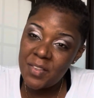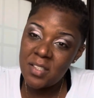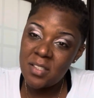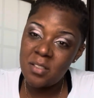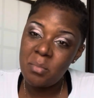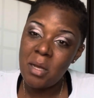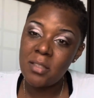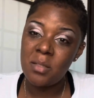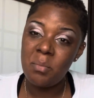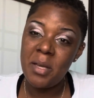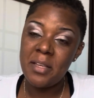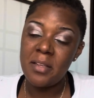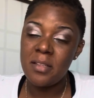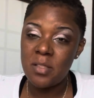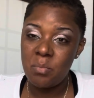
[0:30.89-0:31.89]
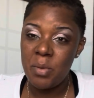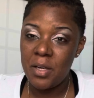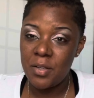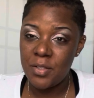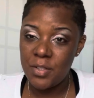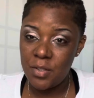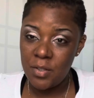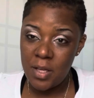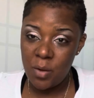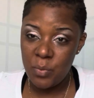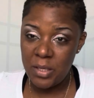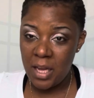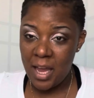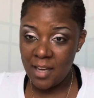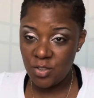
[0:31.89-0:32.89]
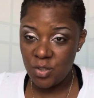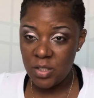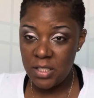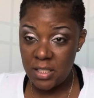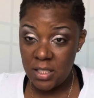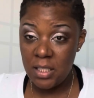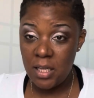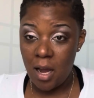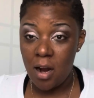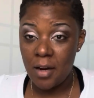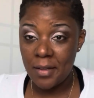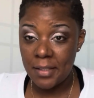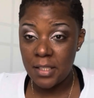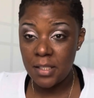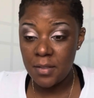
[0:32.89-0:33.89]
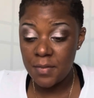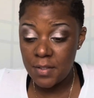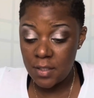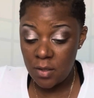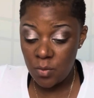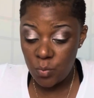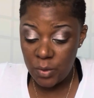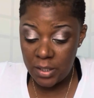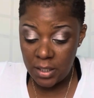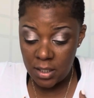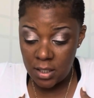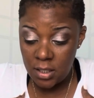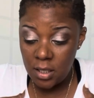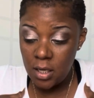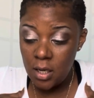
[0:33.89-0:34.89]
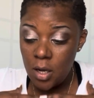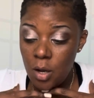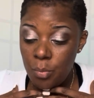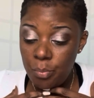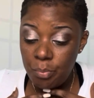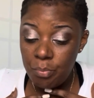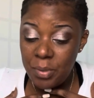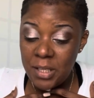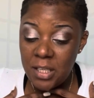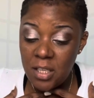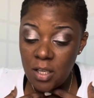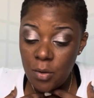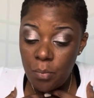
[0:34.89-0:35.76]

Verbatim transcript: This is about to make us better so that we can actually see our gifts and we can be